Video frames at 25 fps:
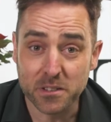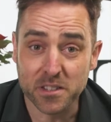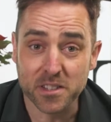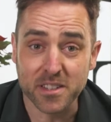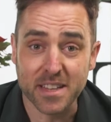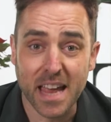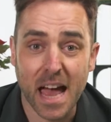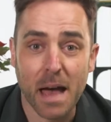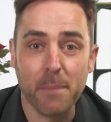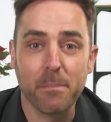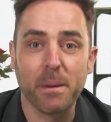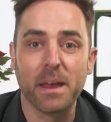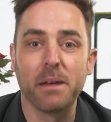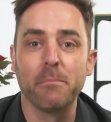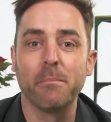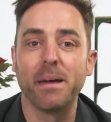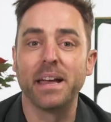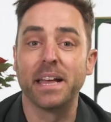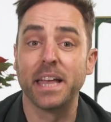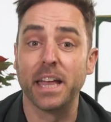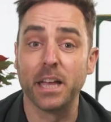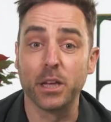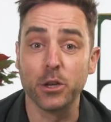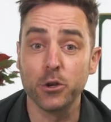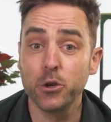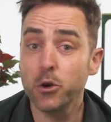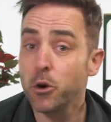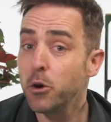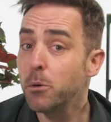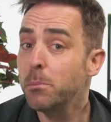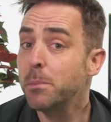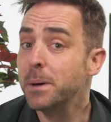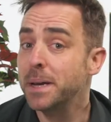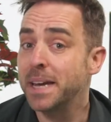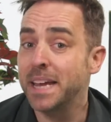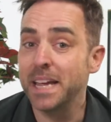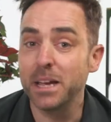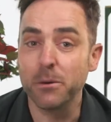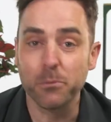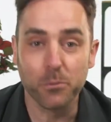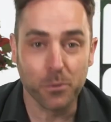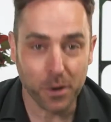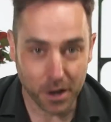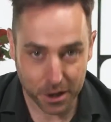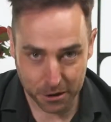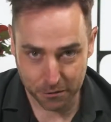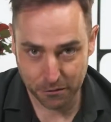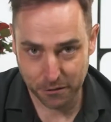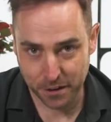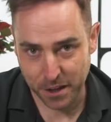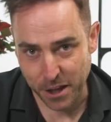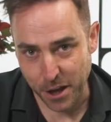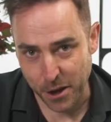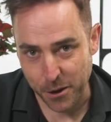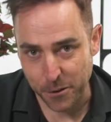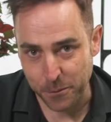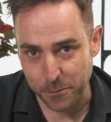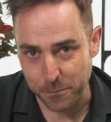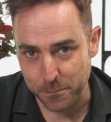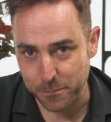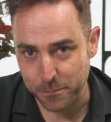step in making your money work for you.